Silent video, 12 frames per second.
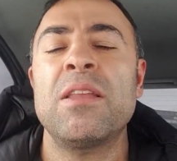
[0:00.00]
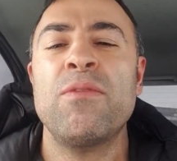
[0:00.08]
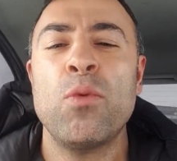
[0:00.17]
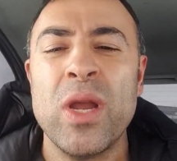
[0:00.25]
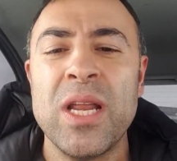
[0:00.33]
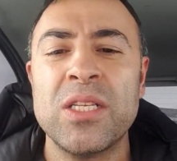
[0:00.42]

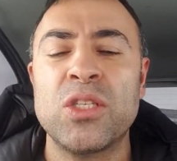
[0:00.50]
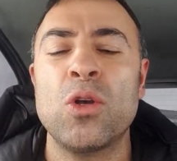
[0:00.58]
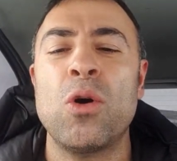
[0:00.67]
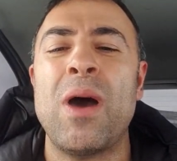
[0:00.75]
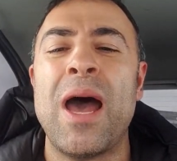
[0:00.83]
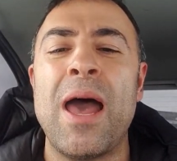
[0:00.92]
wins.
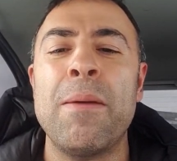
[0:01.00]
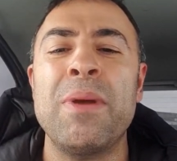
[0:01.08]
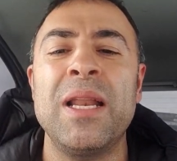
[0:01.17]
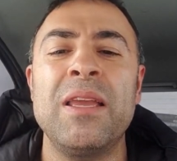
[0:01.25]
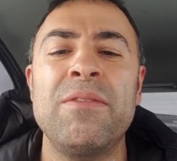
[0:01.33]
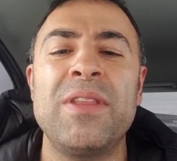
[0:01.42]
So I
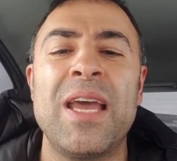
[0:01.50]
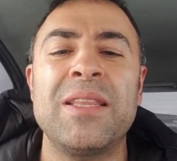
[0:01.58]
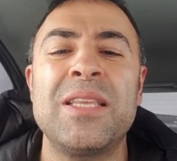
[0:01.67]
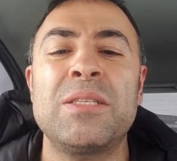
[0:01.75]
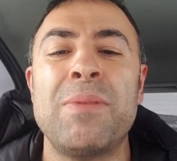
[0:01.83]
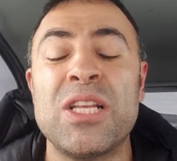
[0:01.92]
believe that
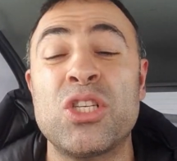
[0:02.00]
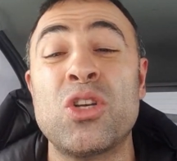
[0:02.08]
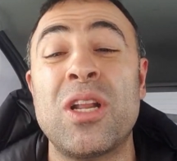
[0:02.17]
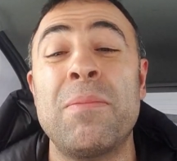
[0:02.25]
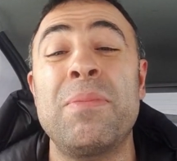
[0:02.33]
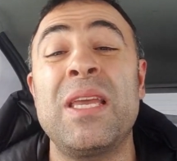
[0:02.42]
this match is
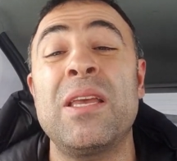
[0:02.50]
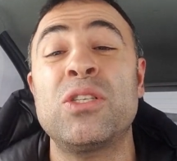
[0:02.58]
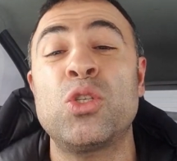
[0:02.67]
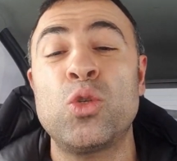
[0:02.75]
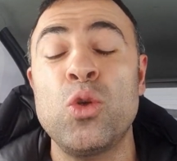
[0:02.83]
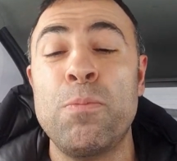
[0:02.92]
going to be
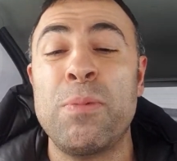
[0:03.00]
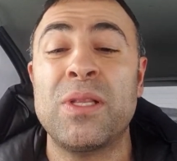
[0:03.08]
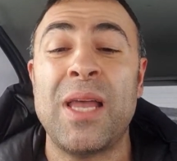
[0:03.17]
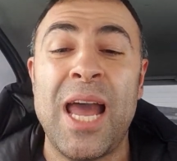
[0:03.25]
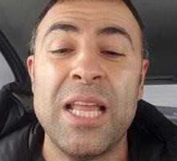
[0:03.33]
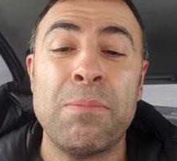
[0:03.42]
super
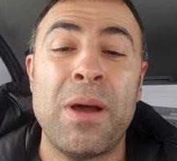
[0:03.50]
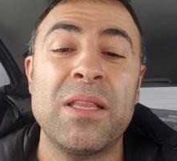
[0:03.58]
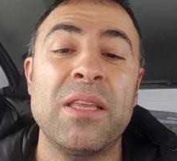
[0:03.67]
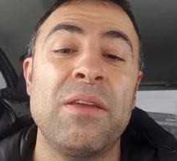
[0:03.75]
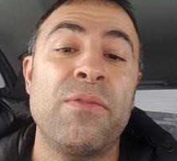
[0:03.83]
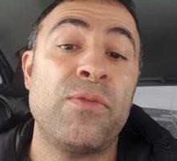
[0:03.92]
tight. But
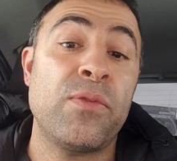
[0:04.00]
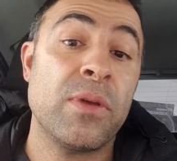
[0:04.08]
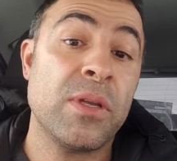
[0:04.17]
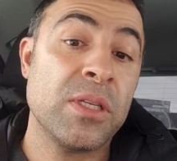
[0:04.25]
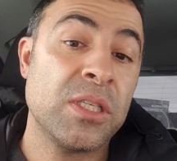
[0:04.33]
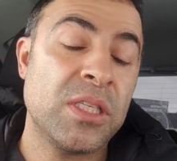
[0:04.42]
if
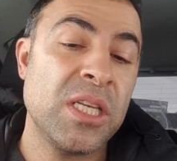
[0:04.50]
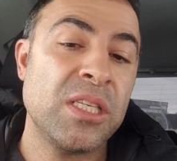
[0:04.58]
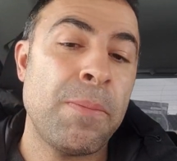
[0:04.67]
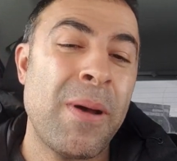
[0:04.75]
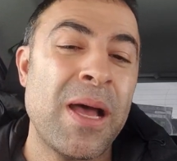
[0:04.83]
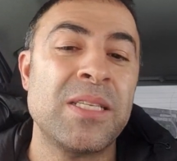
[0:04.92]

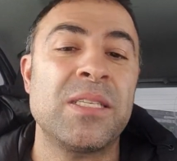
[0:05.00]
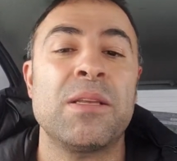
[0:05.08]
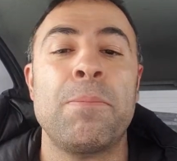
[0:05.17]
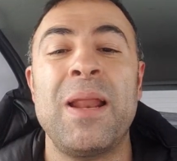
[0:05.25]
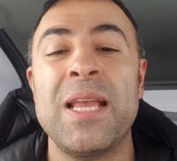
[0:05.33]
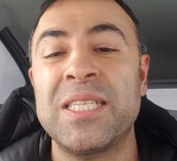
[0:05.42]
Tsitsipas
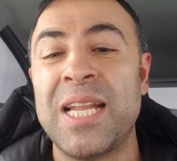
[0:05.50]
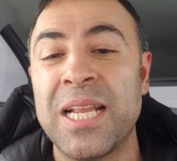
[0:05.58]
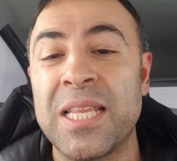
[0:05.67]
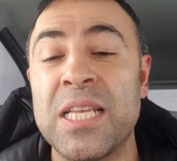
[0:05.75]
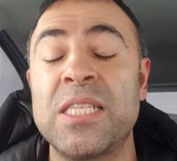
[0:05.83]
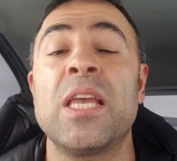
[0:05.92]
plays like
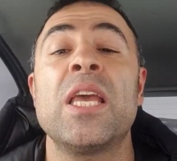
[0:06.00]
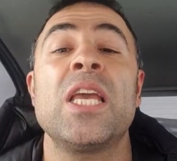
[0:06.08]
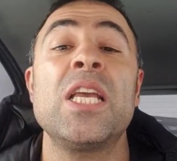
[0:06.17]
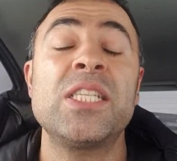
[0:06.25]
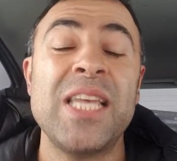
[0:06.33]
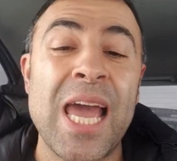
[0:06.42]
this,
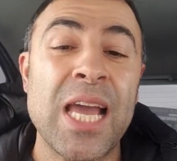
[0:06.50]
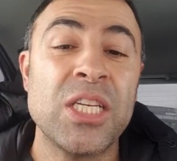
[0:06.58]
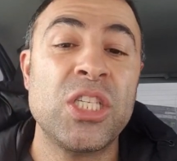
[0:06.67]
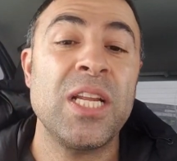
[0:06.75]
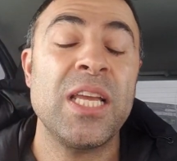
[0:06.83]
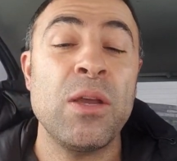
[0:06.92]
he's
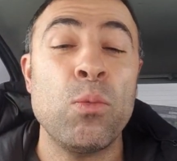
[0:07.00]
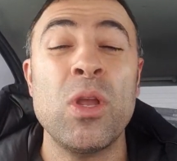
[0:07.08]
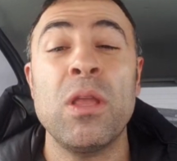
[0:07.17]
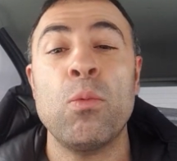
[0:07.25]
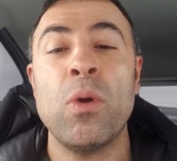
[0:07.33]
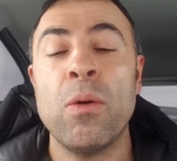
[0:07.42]
actually,
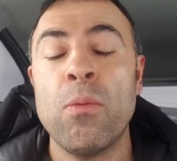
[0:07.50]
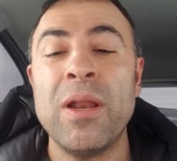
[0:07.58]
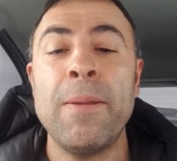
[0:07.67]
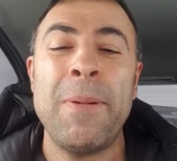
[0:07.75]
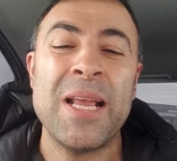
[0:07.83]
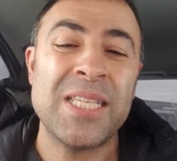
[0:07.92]
when
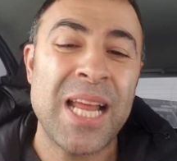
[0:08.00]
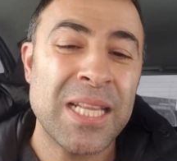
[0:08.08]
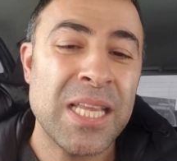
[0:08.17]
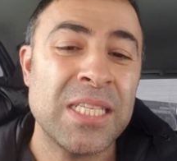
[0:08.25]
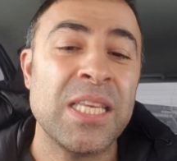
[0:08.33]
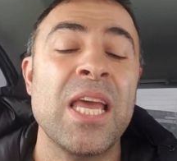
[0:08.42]
he plays like
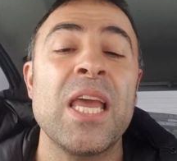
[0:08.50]
this,